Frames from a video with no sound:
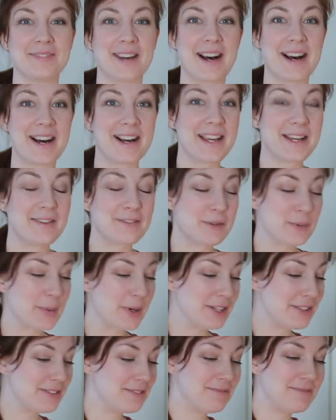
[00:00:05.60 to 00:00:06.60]
Hi
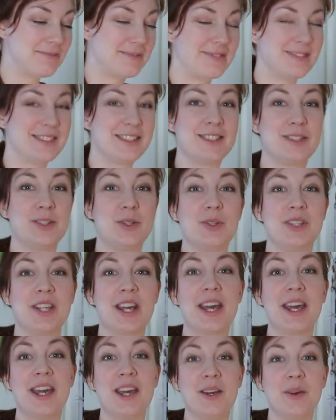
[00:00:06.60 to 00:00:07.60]
everyone!
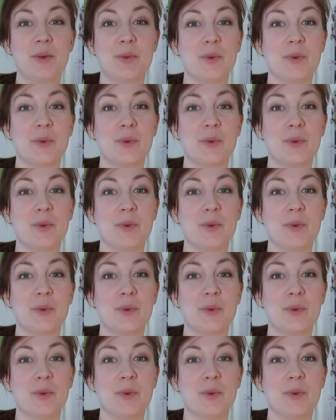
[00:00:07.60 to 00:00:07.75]
Today